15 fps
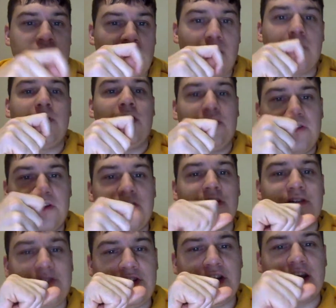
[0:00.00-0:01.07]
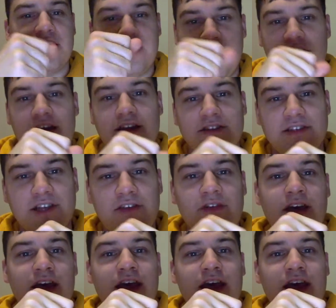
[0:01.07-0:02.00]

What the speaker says: chomping on the chicken leg and stuff,